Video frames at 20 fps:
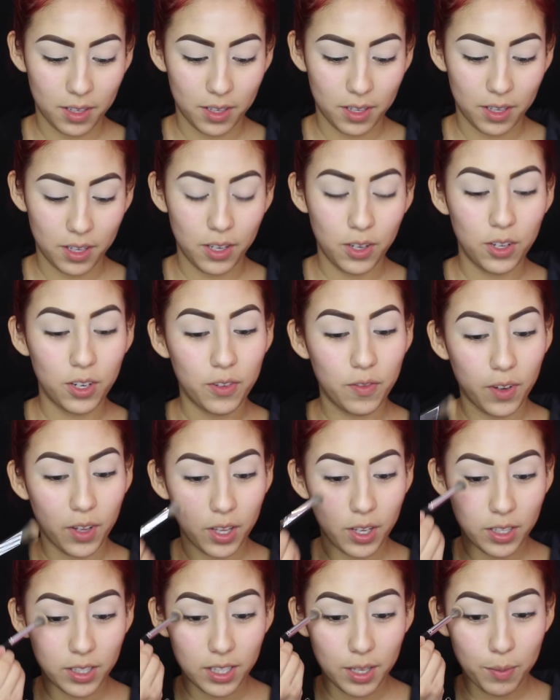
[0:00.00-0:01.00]
right next to
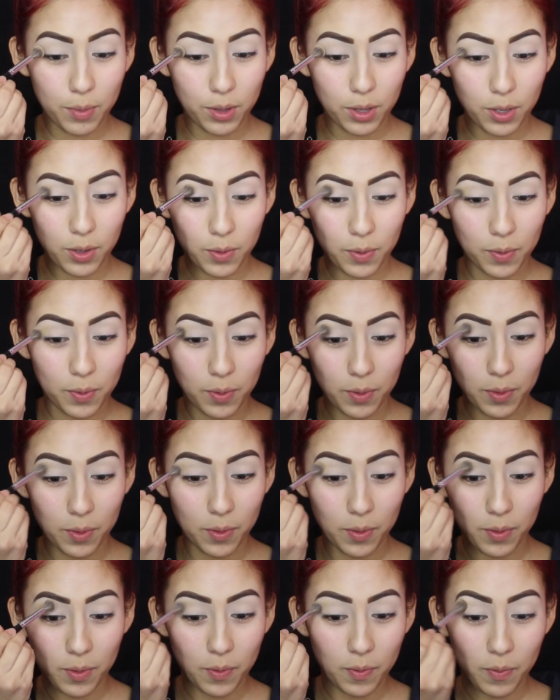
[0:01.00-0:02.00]
that, which is more
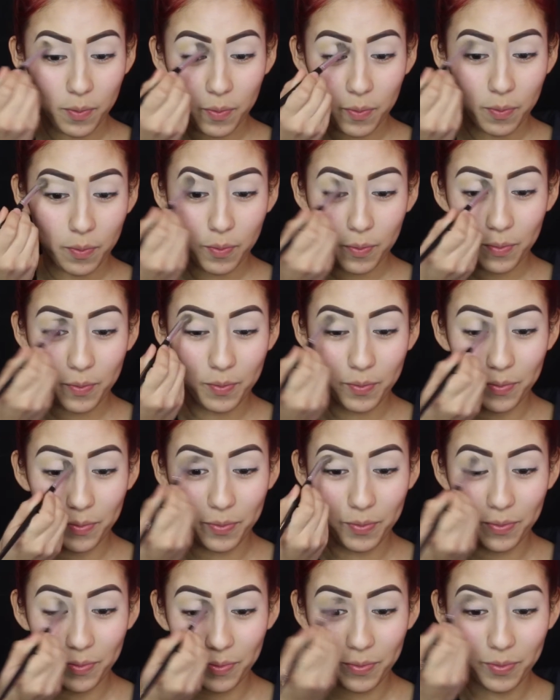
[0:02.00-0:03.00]
on the
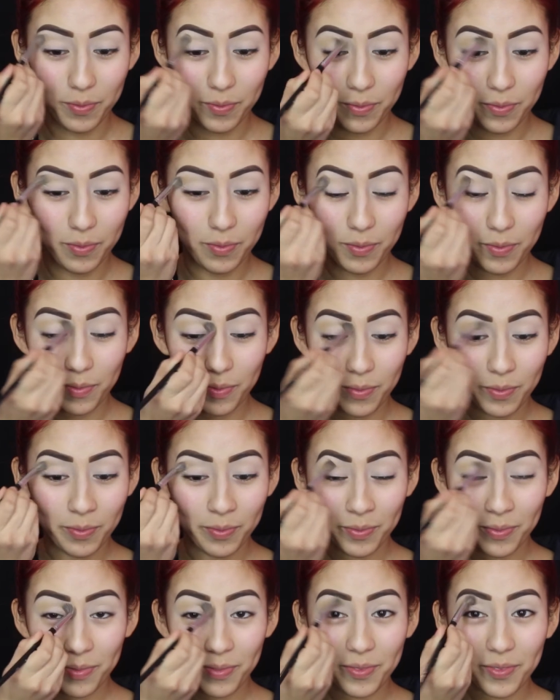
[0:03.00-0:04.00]
nude, on the cool
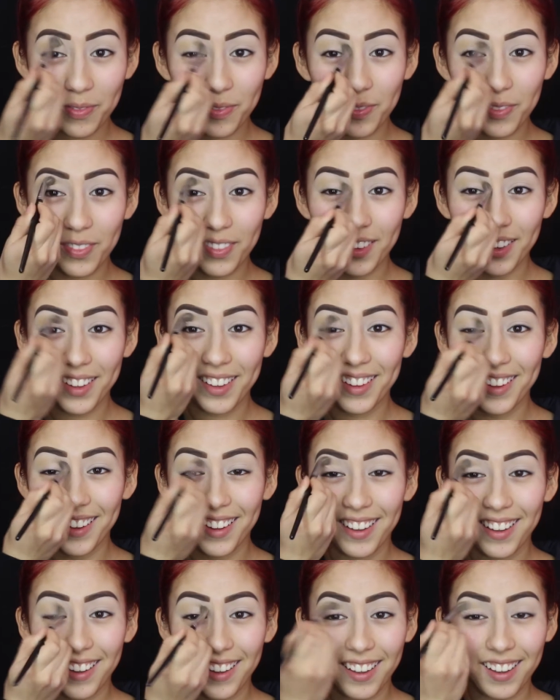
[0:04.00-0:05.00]
nude side.
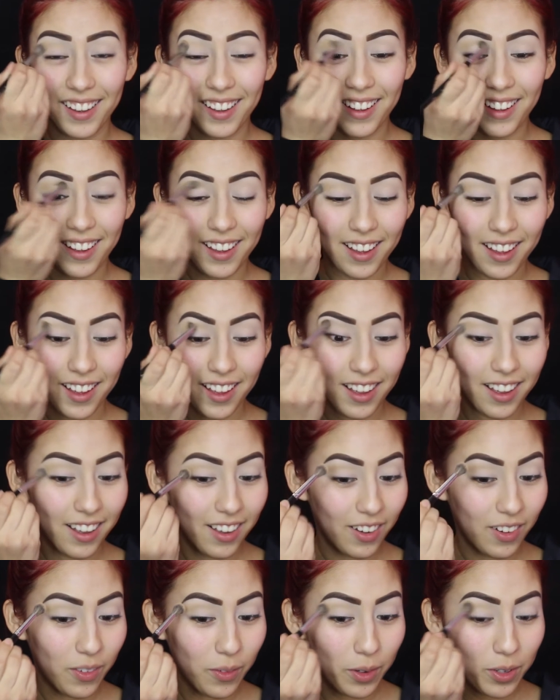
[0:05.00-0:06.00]
And I'm just going to go ahead
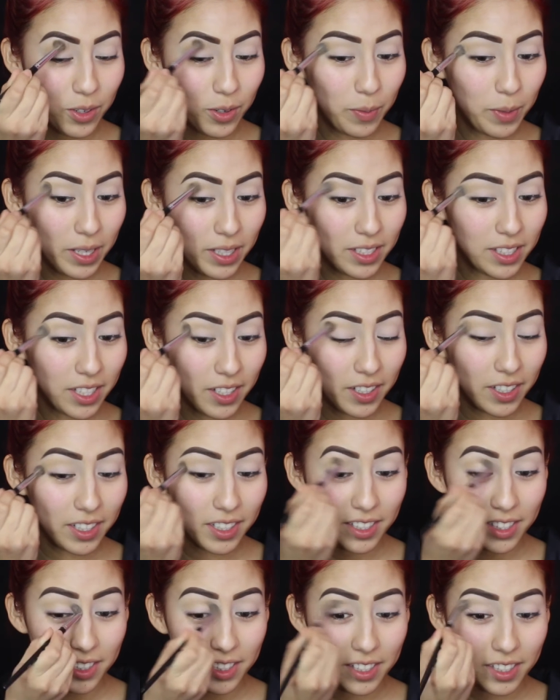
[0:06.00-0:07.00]
and pack this all
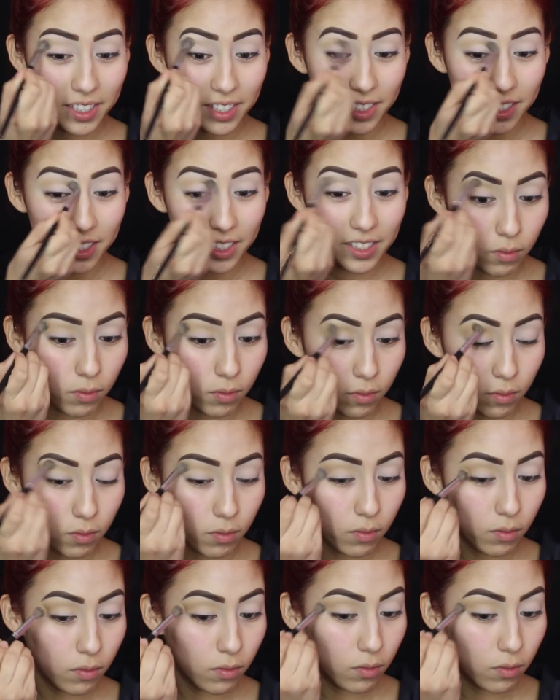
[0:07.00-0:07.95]
over my crease.